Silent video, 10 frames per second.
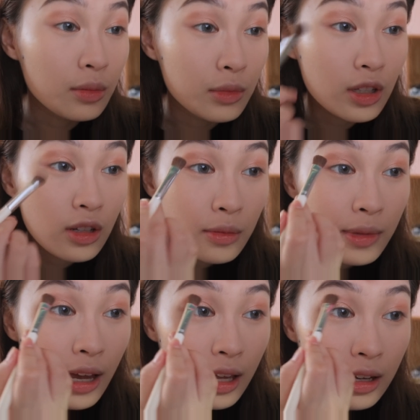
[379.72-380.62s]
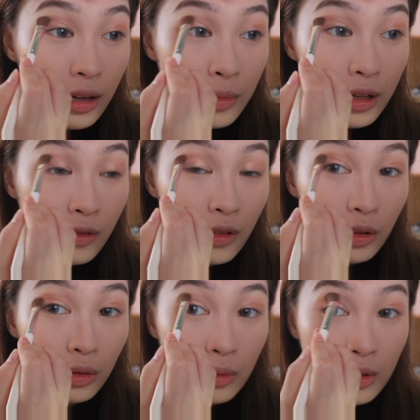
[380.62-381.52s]
I'm just going to be adding a bit of
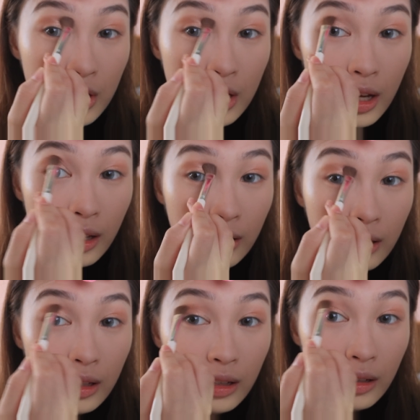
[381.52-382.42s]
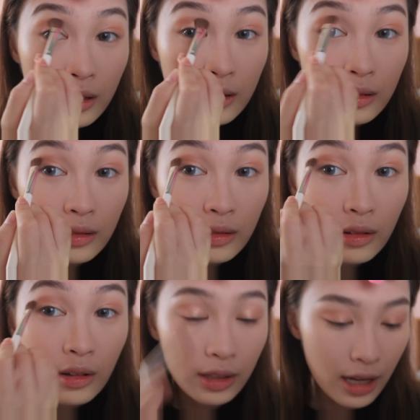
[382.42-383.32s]
contour shade here
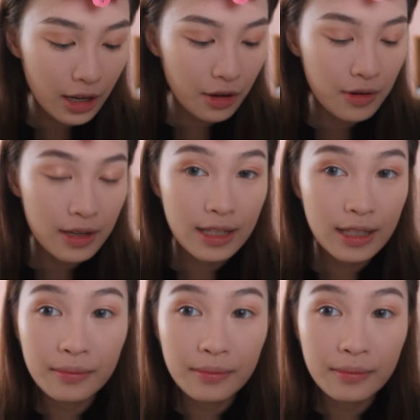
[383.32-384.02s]
on the eye crease.